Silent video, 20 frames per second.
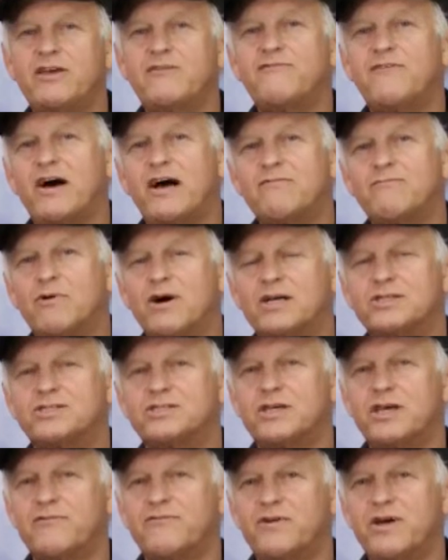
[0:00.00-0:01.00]
85 watt
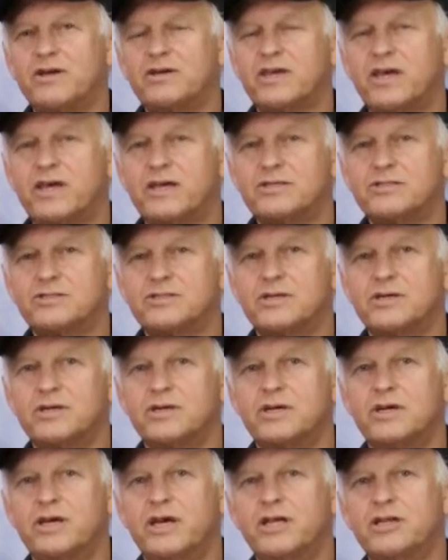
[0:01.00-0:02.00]
CFL case
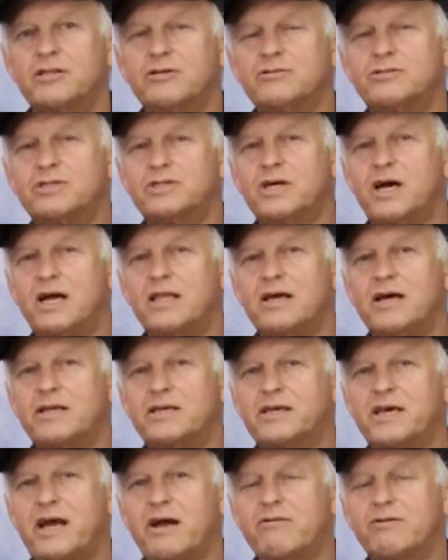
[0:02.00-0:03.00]
includes a
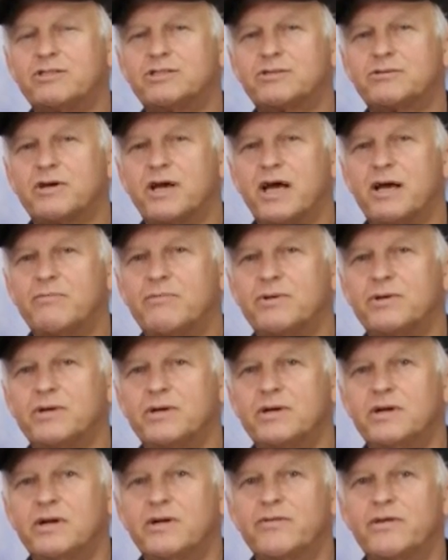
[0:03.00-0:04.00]
nylon carry strap
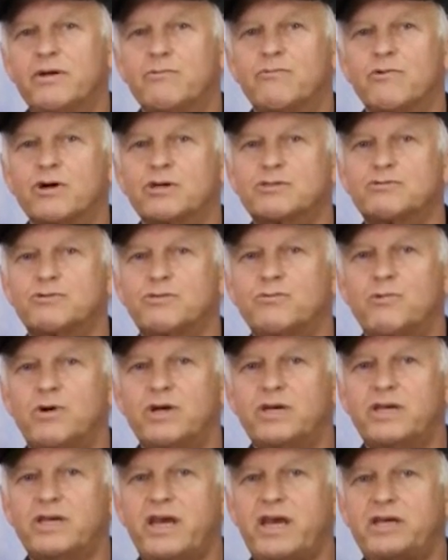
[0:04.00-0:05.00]
that works with
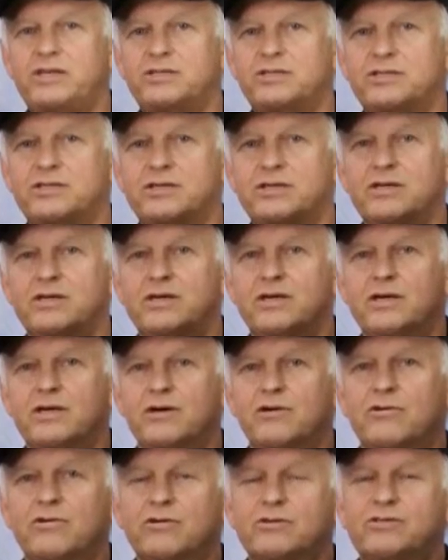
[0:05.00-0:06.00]
one case
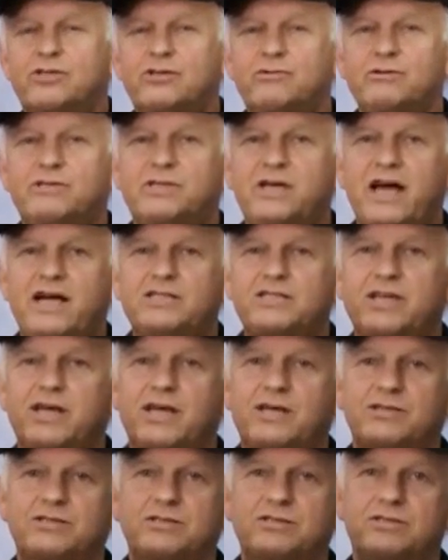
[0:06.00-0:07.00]
or two attached
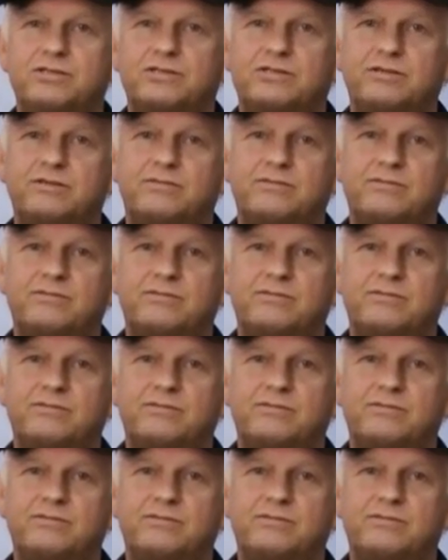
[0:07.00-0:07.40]
cases.